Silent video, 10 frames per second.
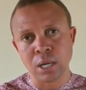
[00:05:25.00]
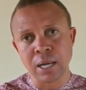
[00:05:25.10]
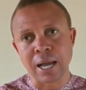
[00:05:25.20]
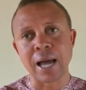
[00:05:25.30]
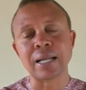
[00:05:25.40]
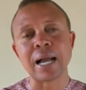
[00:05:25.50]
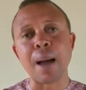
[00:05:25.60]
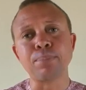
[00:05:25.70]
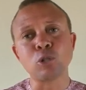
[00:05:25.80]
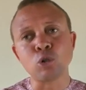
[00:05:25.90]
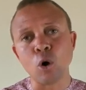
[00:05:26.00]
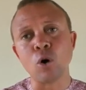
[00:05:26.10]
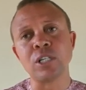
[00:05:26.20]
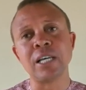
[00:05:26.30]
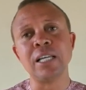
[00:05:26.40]
can
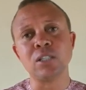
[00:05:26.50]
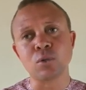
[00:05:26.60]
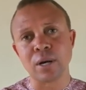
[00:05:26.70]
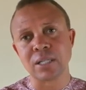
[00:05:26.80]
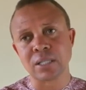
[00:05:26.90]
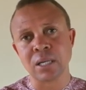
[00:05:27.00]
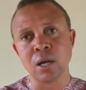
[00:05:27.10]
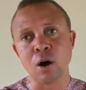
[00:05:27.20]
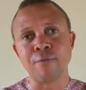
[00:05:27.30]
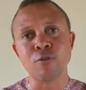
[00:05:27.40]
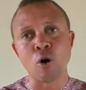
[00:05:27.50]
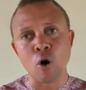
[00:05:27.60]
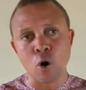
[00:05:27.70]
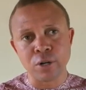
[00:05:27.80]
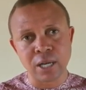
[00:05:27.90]
capture the interest of your
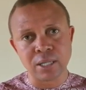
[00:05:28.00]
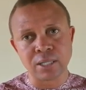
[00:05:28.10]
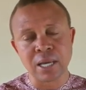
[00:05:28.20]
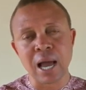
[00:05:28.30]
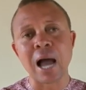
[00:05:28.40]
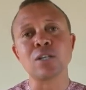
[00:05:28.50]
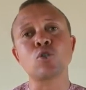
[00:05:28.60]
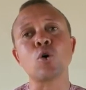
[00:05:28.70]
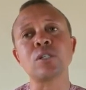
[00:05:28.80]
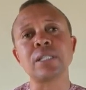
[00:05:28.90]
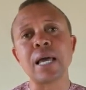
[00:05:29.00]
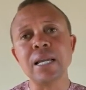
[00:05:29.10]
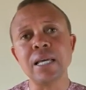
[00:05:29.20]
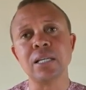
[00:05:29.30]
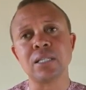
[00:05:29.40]
audience and
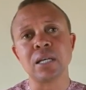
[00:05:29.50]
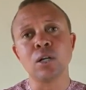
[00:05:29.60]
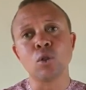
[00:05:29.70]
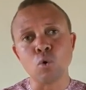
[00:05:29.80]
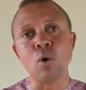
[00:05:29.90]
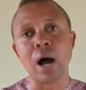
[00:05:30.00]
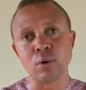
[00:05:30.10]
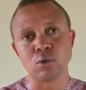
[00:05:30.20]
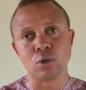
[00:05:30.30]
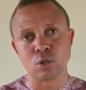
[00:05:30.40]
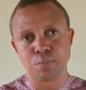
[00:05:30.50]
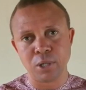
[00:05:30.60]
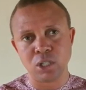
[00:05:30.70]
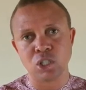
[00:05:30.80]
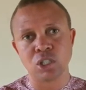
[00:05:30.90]
sustain it throughout your
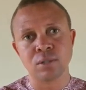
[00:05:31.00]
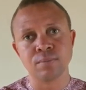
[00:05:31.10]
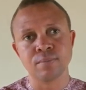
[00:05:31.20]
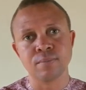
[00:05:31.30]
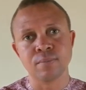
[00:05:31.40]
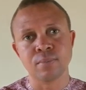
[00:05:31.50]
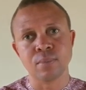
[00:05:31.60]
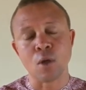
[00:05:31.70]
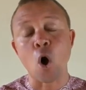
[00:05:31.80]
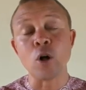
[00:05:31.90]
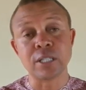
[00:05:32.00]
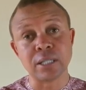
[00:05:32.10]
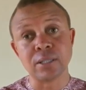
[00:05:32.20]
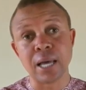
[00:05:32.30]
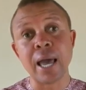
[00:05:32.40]
speech.
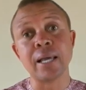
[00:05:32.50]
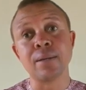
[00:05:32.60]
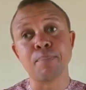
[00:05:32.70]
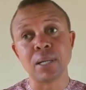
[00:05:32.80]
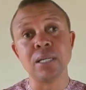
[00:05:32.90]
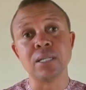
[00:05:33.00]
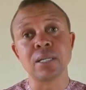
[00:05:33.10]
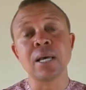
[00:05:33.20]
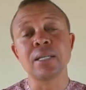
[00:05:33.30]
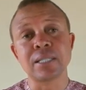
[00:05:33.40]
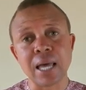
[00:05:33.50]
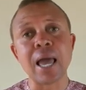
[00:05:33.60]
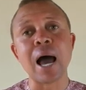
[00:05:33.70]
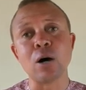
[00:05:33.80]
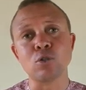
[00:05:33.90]
Until then, please
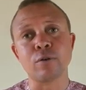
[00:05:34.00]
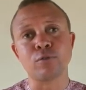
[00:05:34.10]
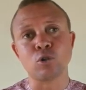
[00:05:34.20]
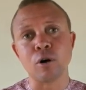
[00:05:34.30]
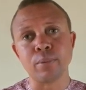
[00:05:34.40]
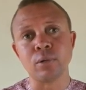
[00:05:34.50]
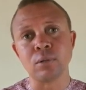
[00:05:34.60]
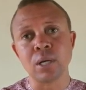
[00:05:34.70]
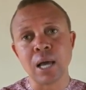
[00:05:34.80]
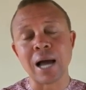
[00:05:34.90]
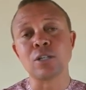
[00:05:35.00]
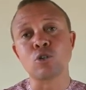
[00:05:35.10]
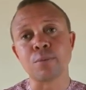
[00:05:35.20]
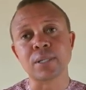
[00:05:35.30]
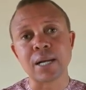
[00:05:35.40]
stay out of trouble and
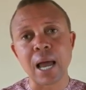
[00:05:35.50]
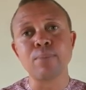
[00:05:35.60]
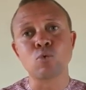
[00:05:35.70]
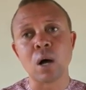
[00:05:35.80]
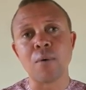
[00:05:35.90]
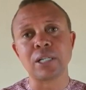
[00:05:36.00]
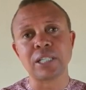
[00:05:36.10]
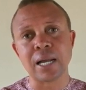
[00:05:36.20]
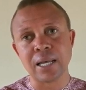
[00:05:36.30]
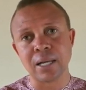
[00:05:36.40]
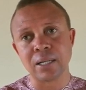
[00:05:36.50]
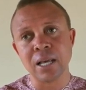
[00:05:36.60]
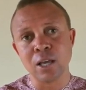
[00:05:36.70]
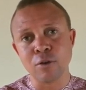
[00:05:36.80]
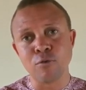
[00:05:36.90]
subscribe to our channel
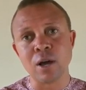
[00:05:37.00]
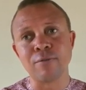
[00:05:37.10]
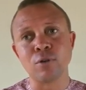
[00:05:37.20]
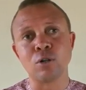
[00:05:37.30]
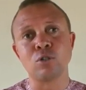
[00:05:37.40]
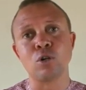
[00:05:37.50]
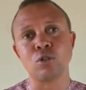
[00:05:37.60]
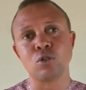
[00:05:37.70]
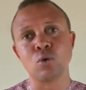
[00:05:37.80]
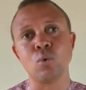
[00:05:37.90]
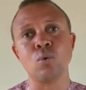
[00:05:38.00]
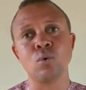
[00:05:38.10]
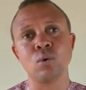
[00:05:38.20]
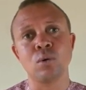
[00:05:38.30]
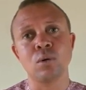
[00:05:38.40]
if you have not done so.
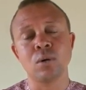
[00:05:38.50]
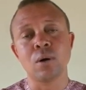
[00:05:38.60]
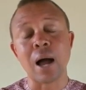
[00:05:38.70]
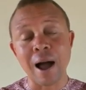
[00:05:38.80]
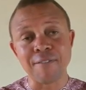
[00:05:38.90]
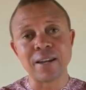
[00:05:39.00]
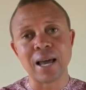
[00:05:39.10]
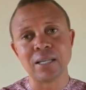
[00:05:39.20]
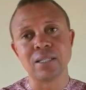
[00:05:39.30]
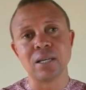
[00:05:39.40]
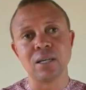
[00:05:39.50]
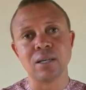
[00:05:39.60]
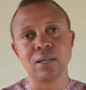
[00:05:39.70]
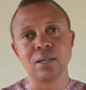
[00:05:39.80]
Have a nice day.